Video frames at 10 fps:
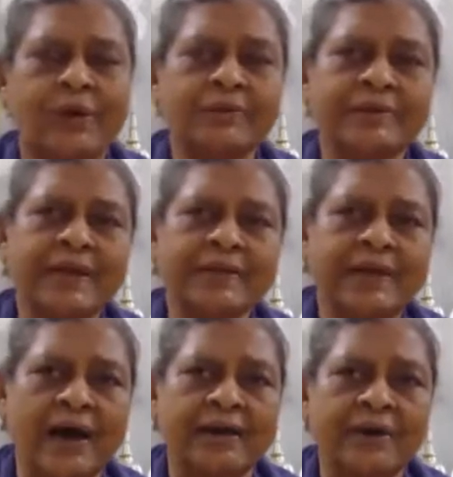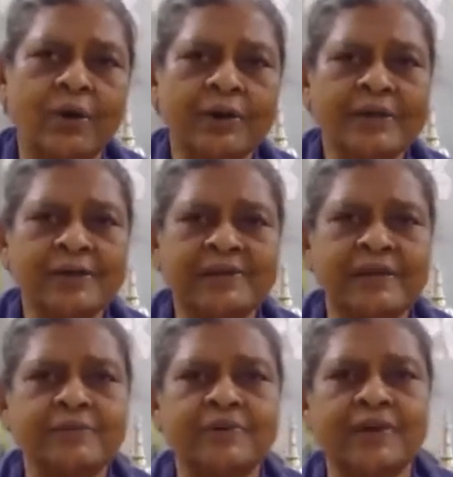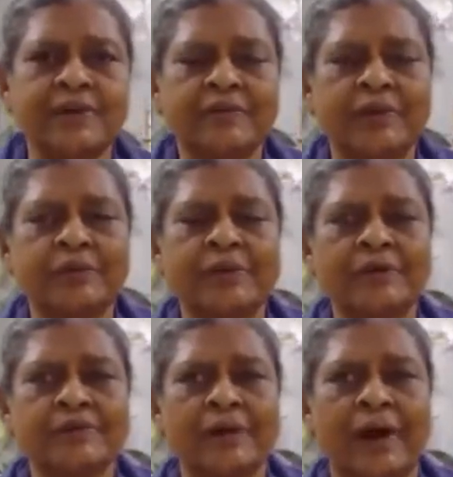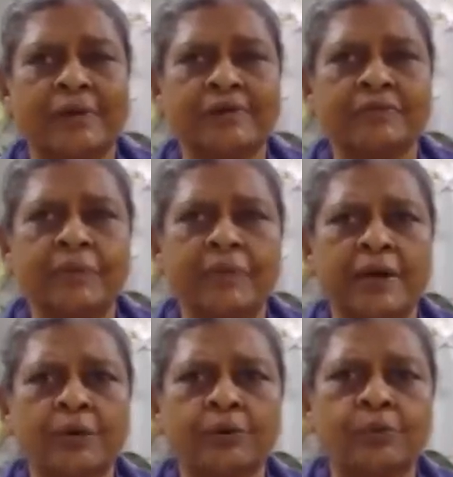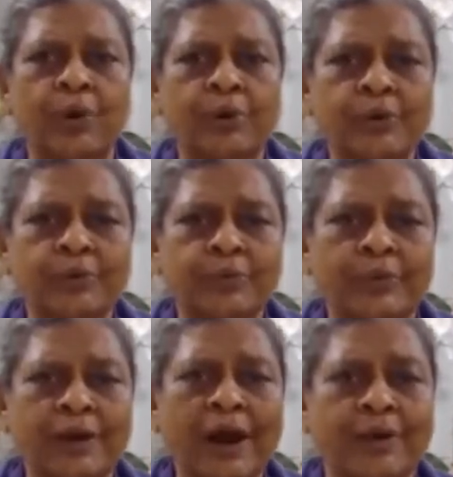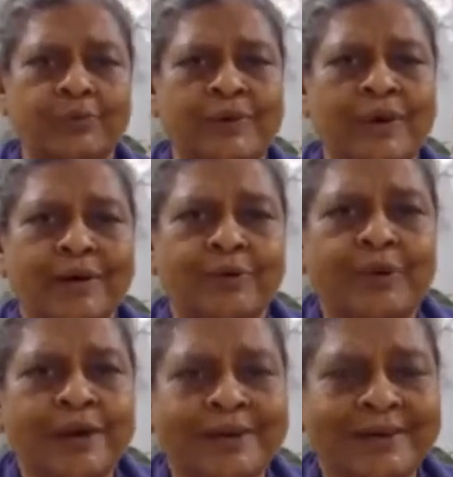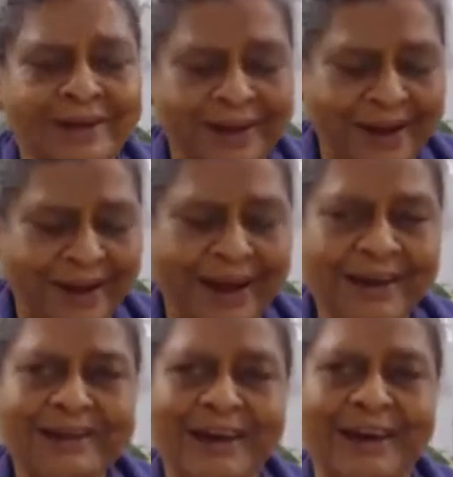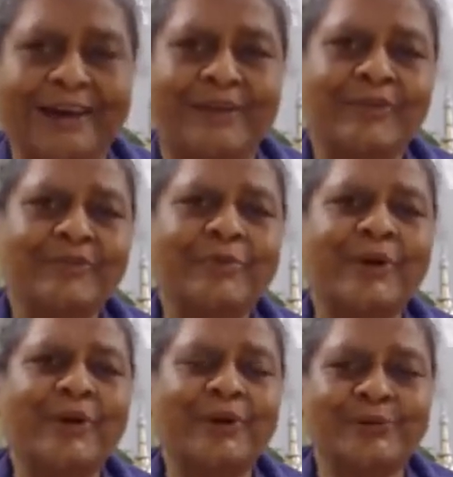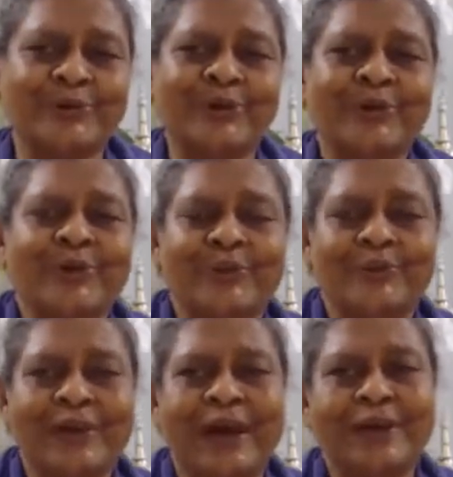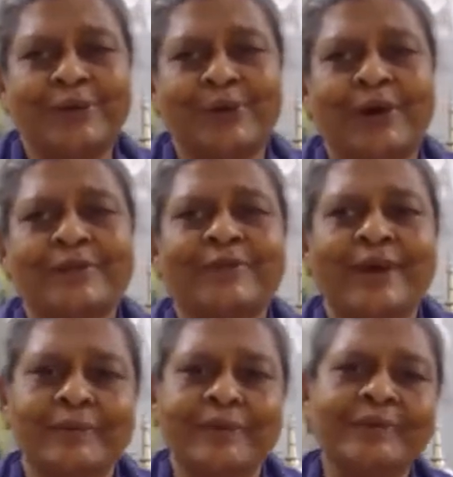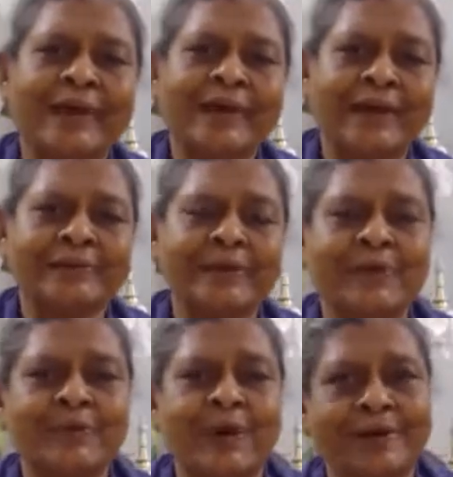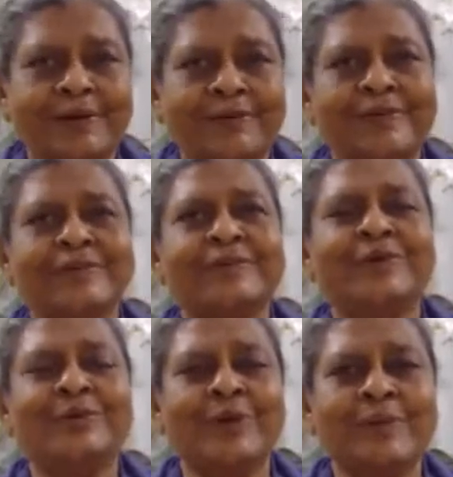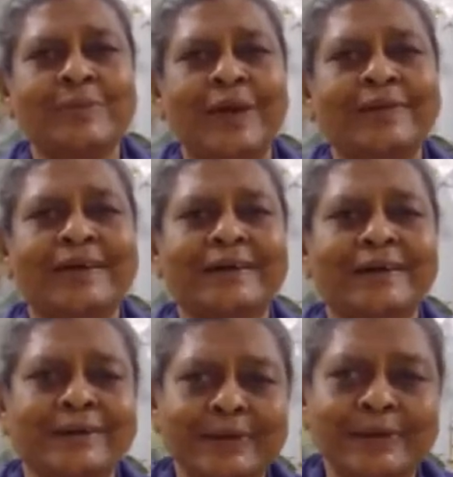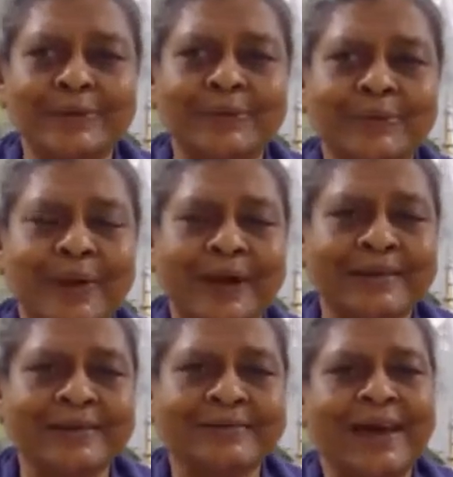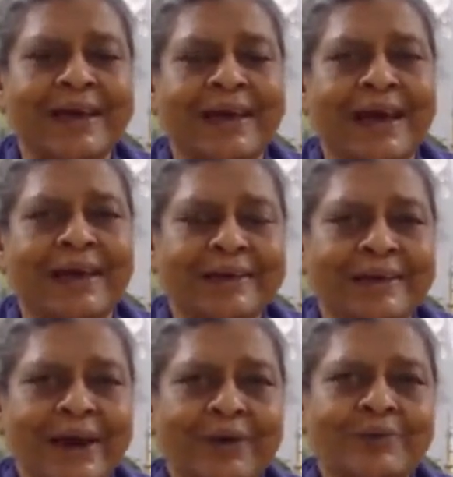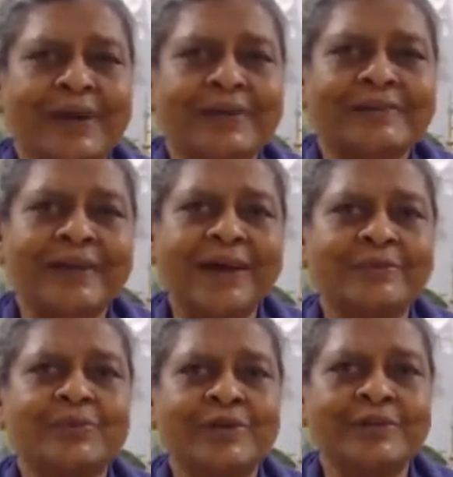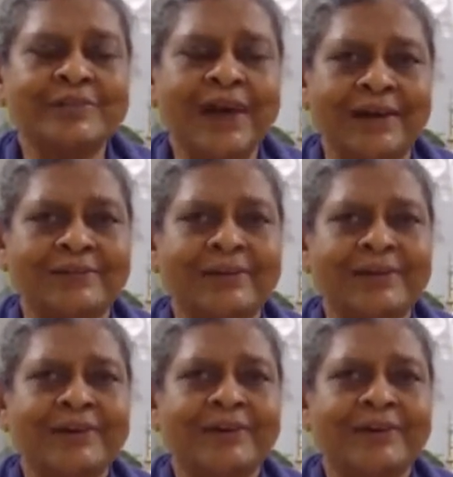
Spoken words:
call Sila Dharini. All these terms were given to these nuns, women who wanted to renounce. What an idea! And our women also, we had no other way than accepting whatever is given to them, and they continue to practice and renounce as nuns, Buddhist nuns.